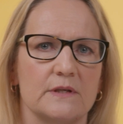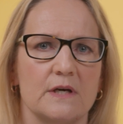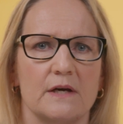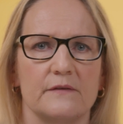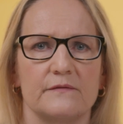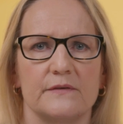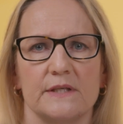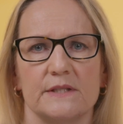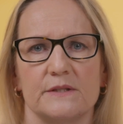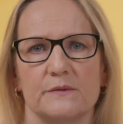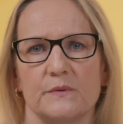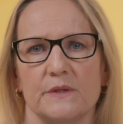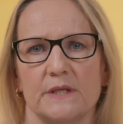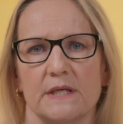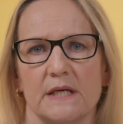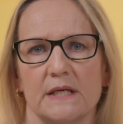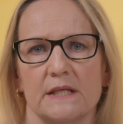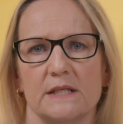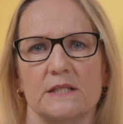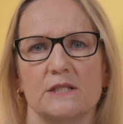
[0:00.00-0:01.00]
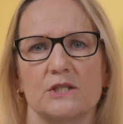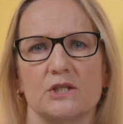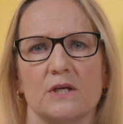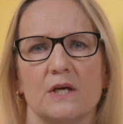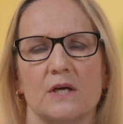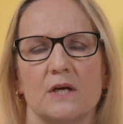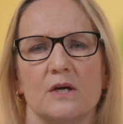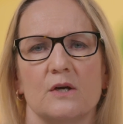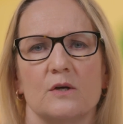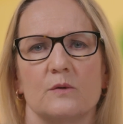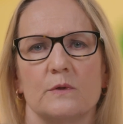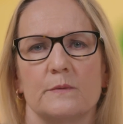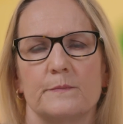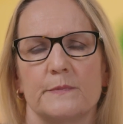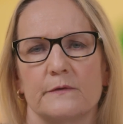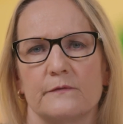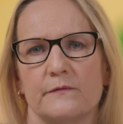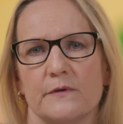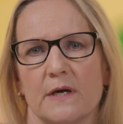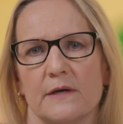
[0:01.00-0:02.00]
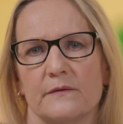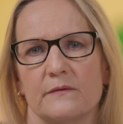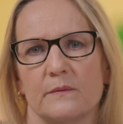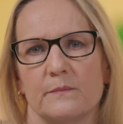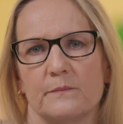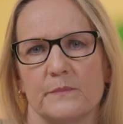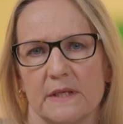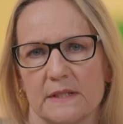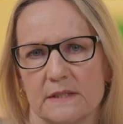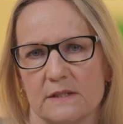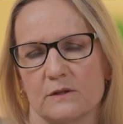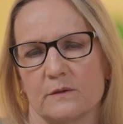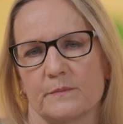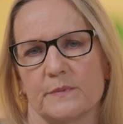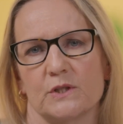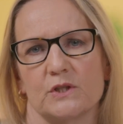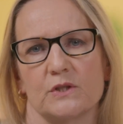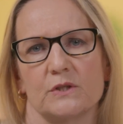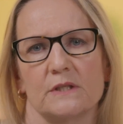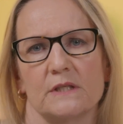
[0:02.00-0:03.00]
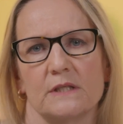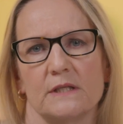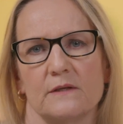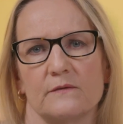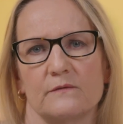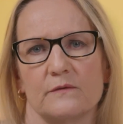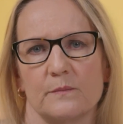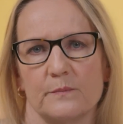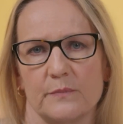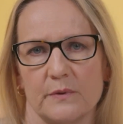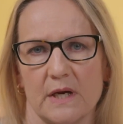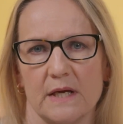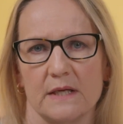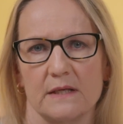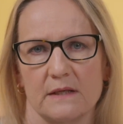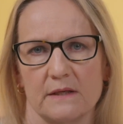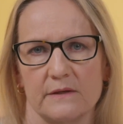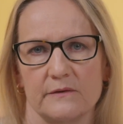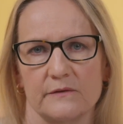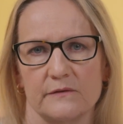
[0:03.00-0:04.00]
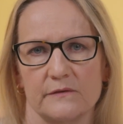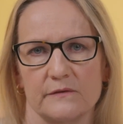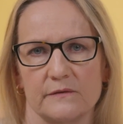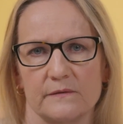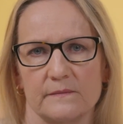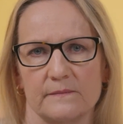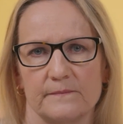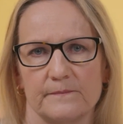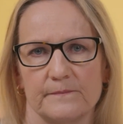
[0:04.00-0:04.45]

life as we age will provide the best opportunity for brain health.